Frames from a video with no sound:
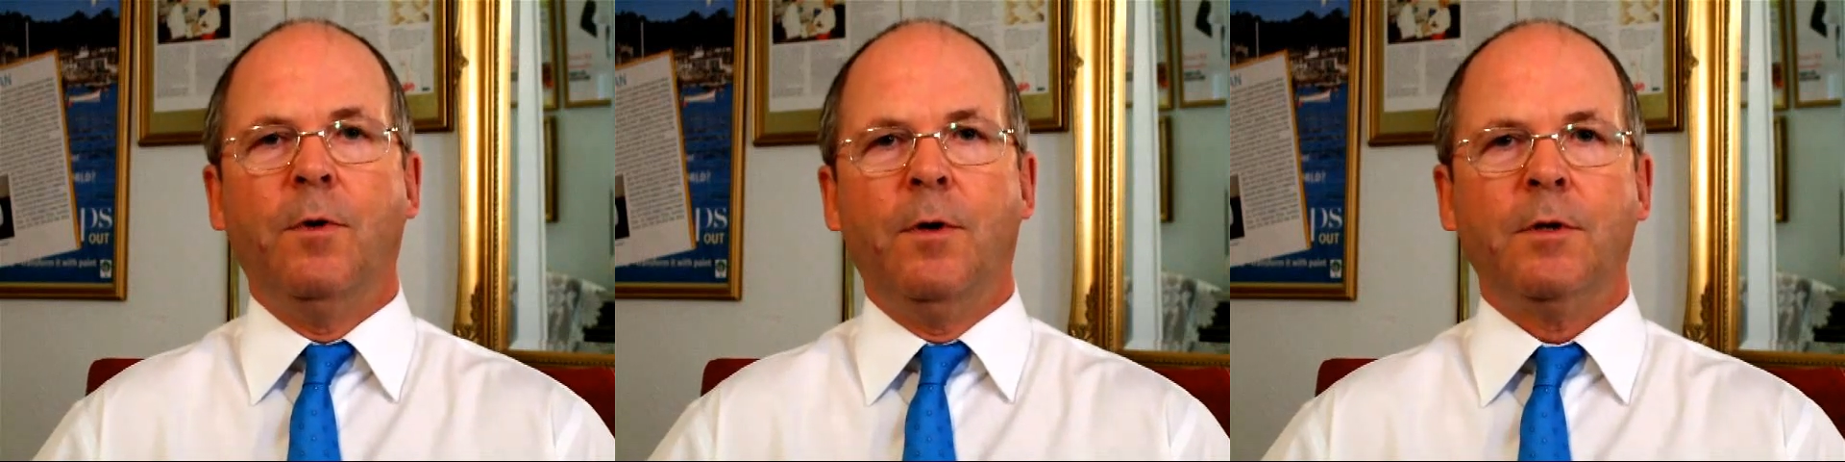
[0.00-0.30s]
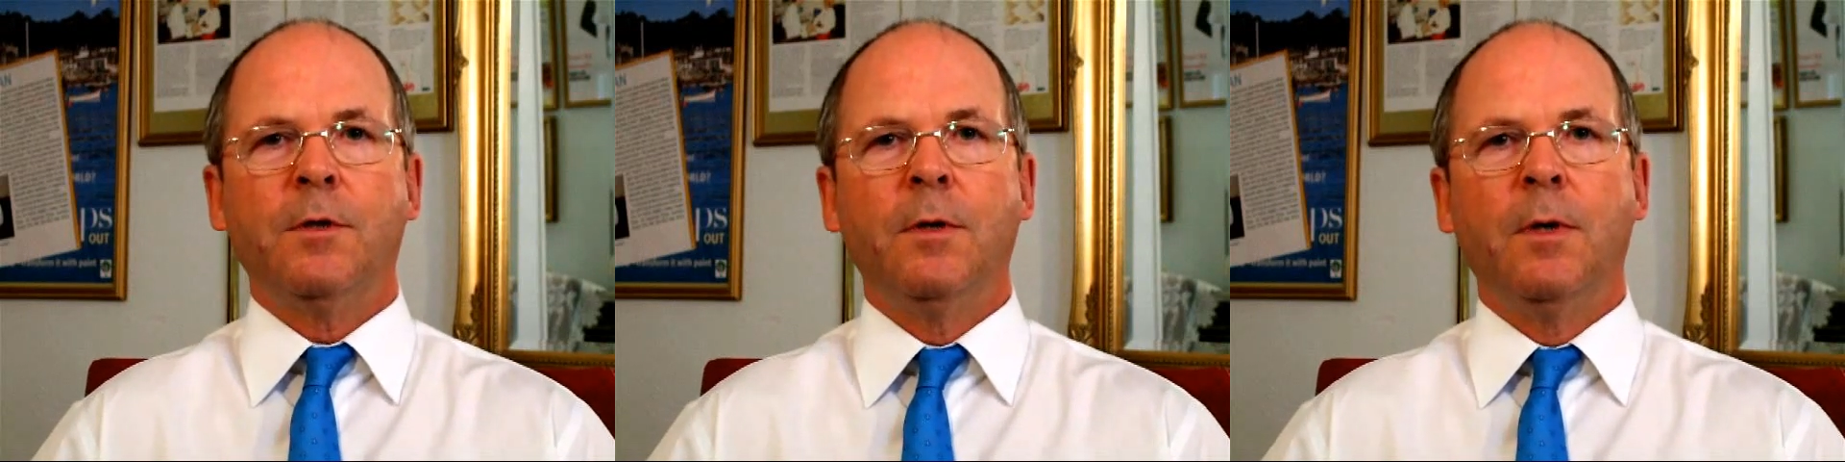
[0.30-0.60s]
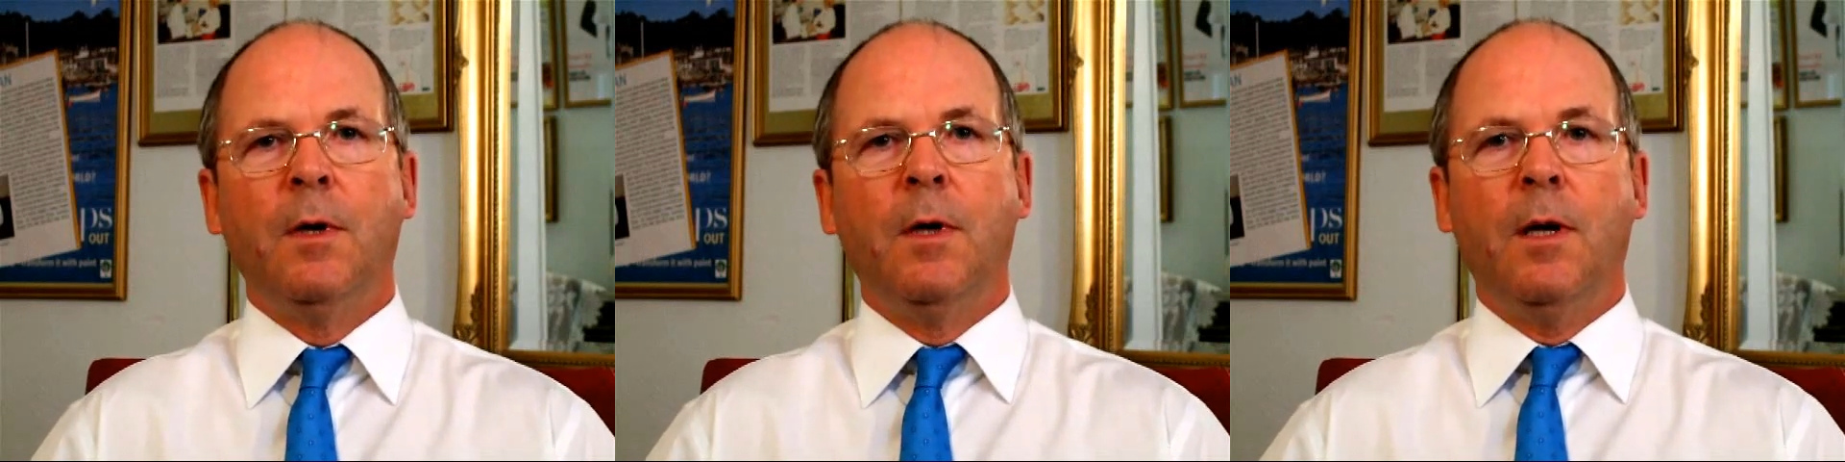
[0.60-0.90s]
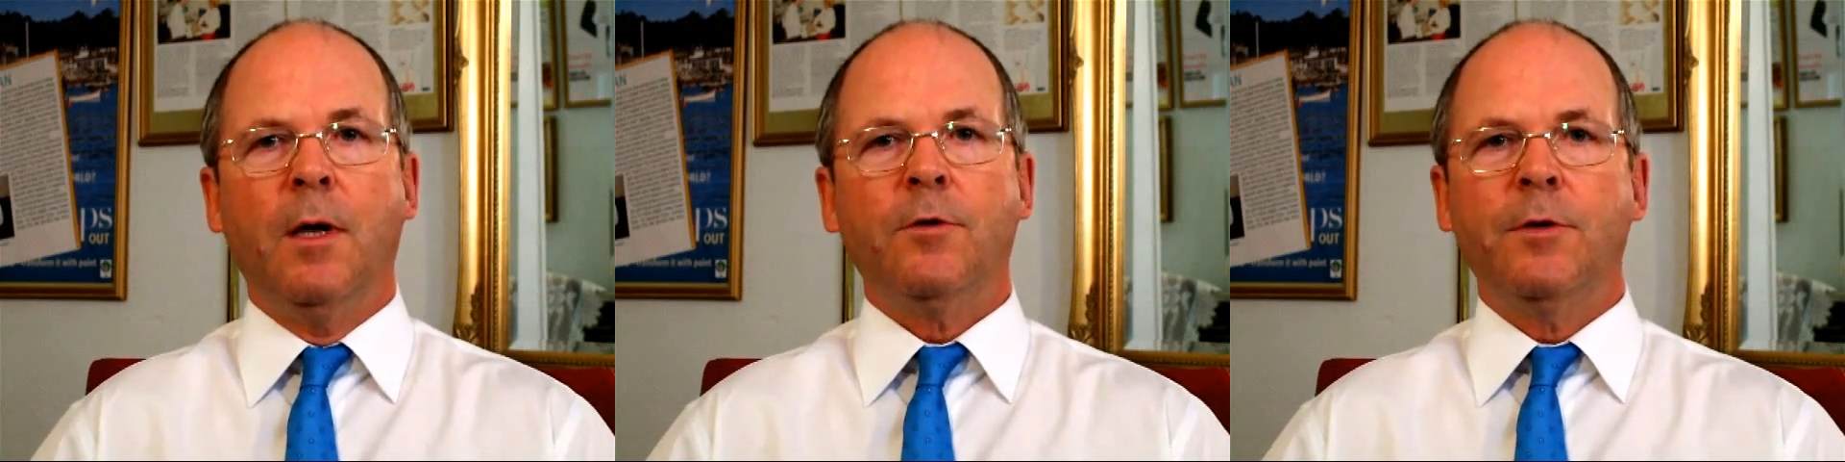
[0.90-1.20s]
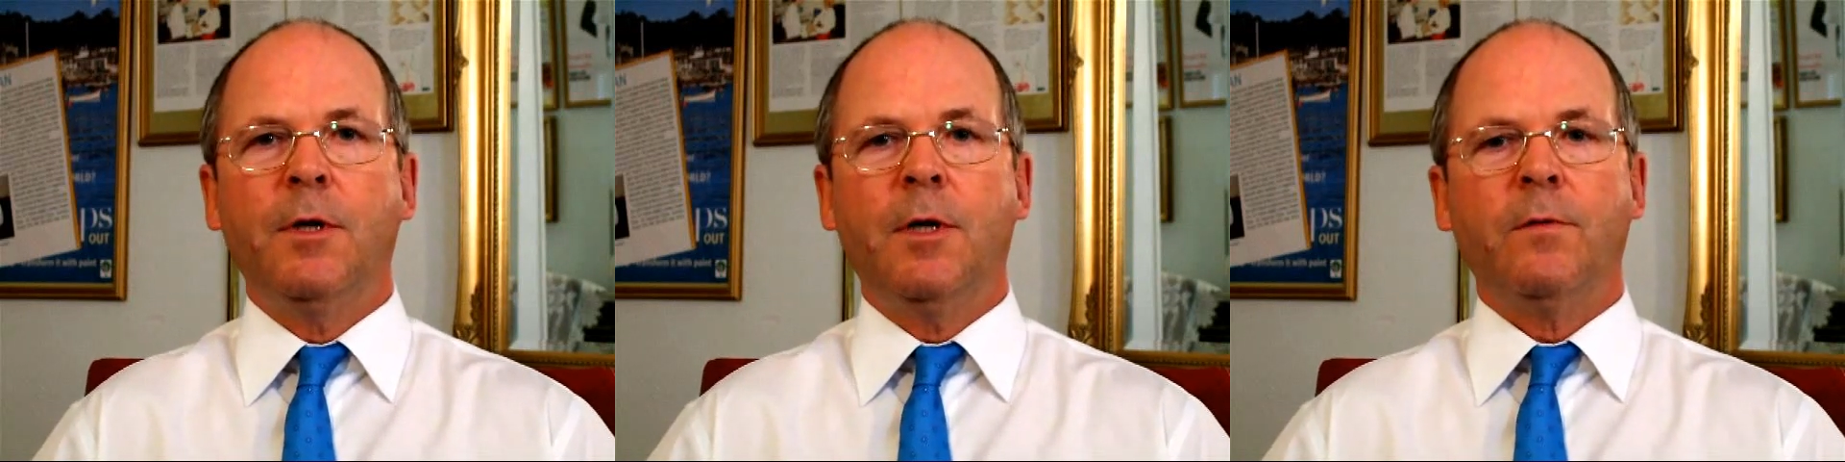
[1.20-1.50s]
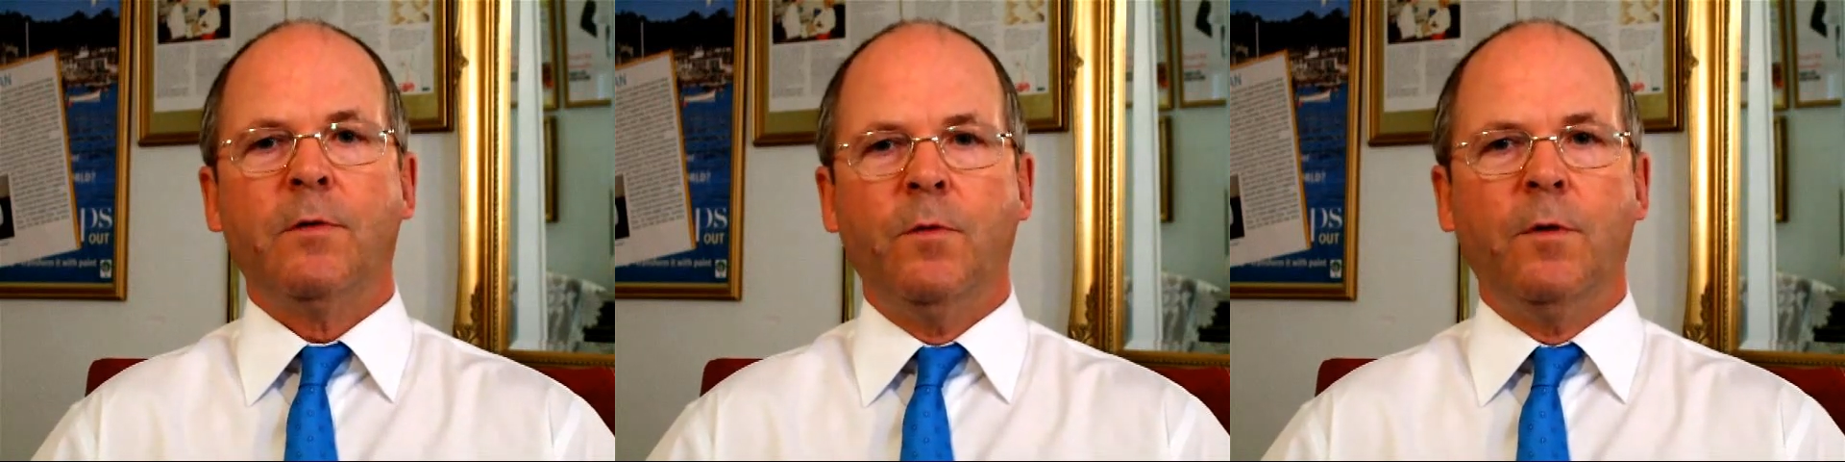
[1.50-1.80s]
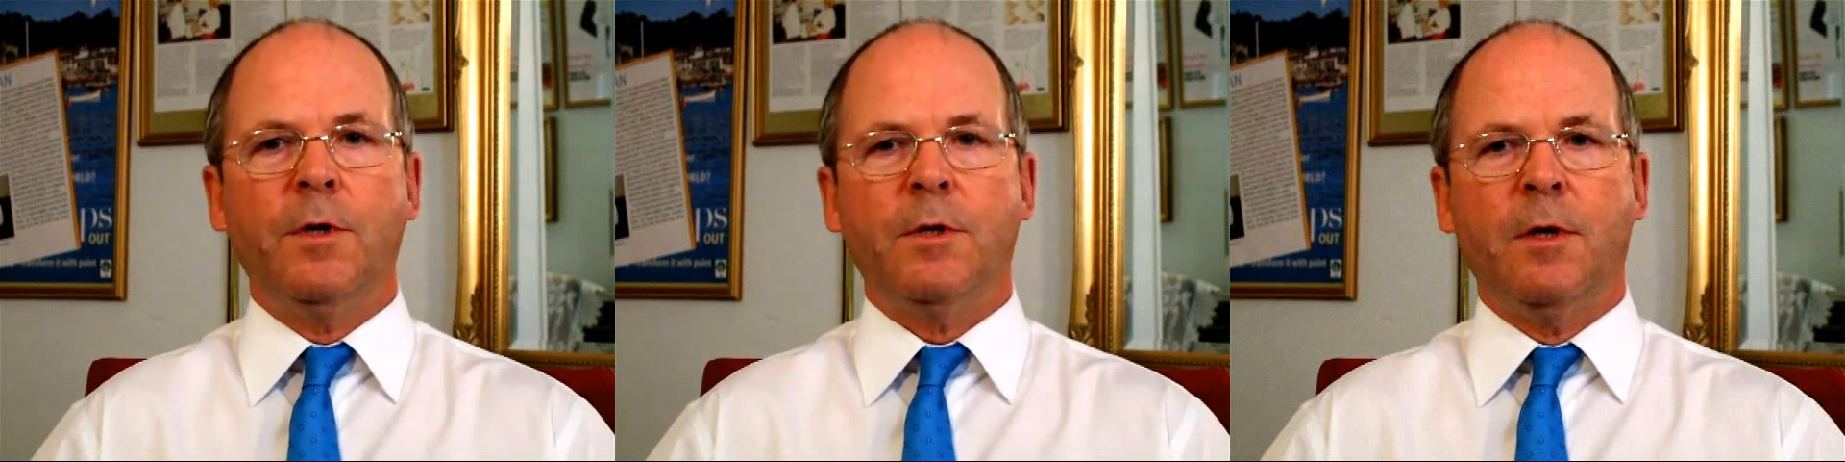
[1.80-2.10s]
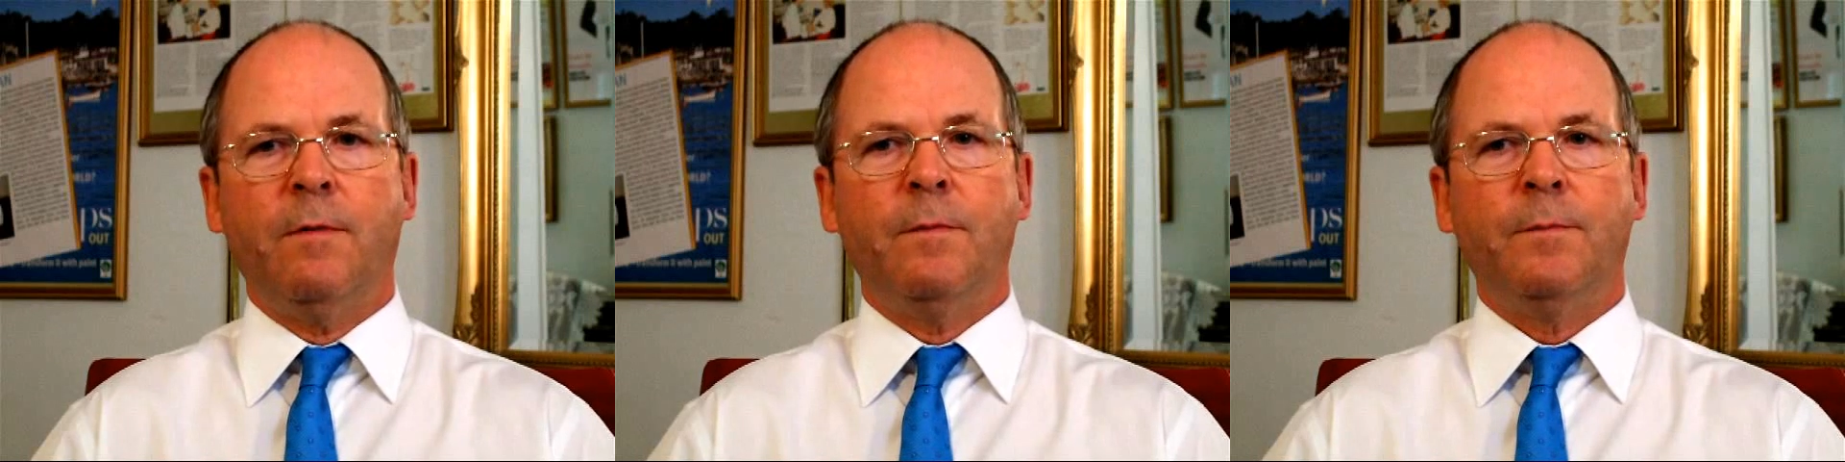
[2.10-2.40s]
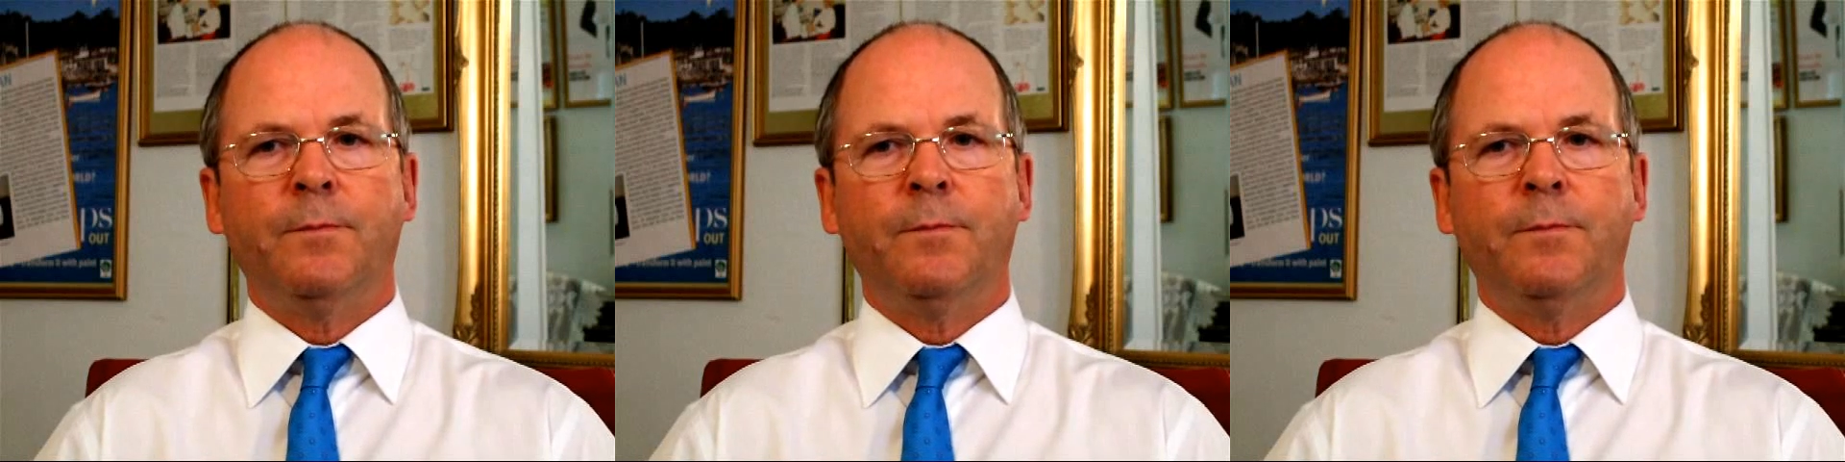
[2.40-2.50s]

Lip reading: works. Electricity comes from all this stuff.